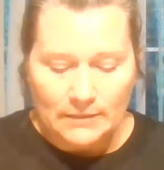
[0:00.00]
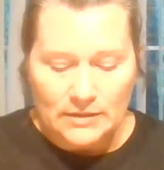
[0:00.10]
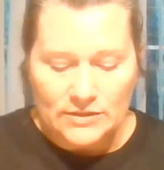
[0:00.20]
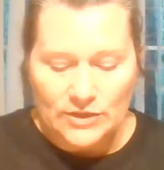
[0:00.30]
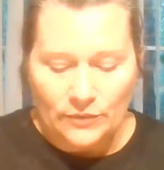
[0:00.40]

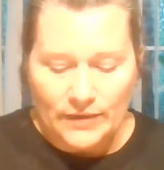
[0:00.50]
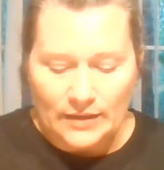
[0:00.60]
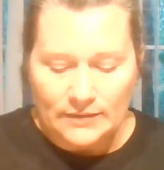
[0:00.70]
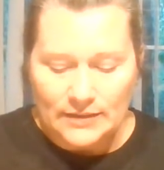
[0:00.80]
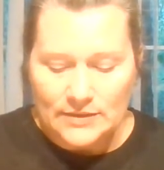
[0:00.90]
So
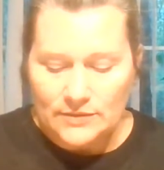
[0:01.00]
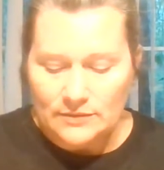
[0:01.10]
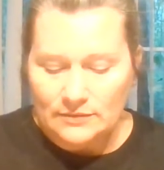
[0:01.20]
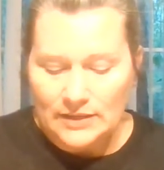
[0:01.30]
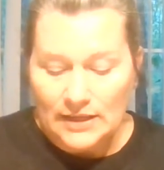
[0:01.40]
that's,
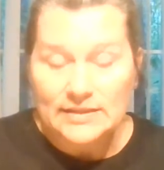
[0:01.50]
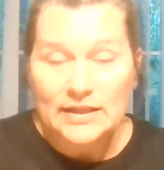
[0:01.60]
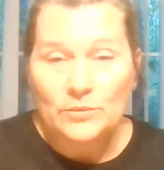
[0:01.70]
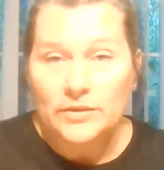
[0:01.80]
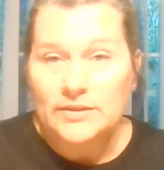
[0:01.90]
yes,
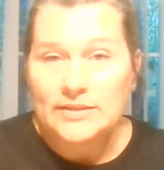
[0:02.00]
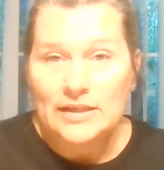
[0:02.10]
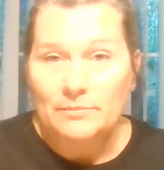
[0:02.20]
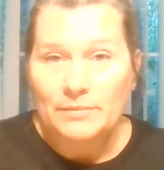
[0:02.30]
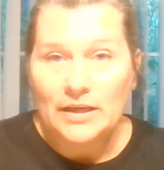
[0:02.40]
he will
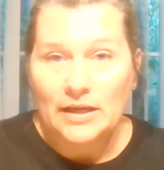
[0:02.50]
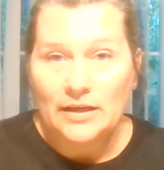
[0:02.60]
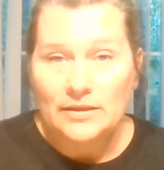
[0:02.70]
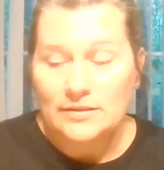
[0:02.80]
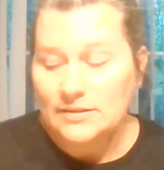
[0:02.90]
see it
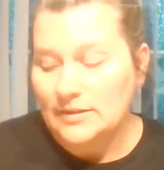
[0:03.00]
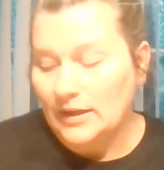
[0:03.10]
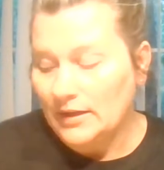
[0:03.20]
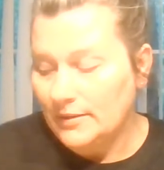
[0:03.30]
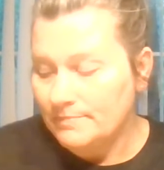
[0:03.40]
because
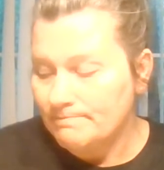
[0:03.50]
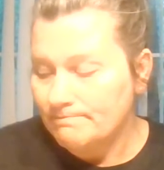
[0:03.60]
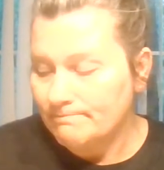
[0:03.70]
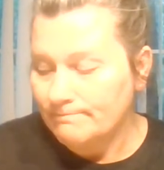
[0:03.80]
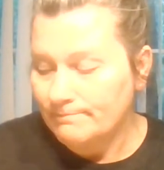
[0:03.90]

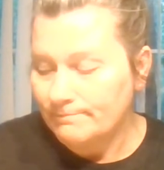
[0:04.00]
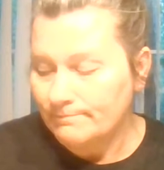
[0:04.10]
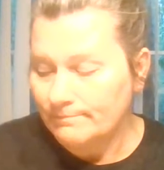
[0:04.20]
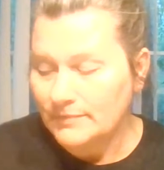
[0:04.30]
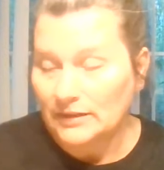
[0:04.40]

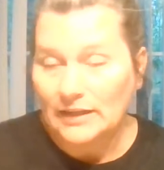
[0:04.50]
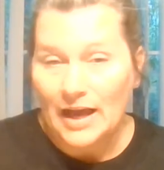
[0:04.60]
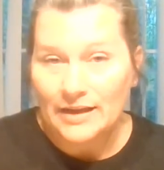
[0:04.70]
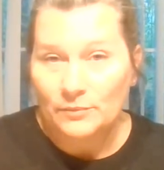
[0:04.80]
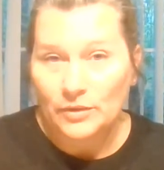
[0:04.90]
the
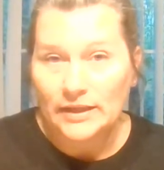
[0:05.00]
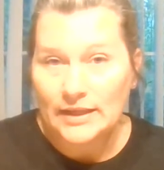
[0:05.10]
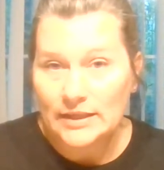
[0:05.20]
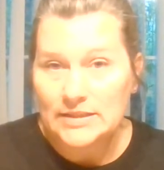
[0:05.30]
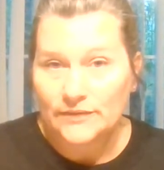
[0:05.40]
light will
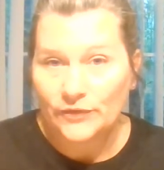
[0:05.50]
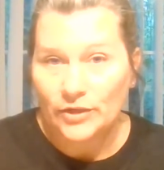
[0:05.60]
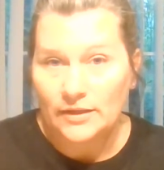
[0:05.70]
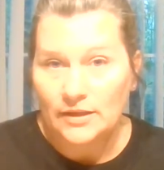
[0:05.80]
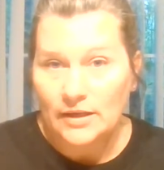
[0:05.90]
hit his foot,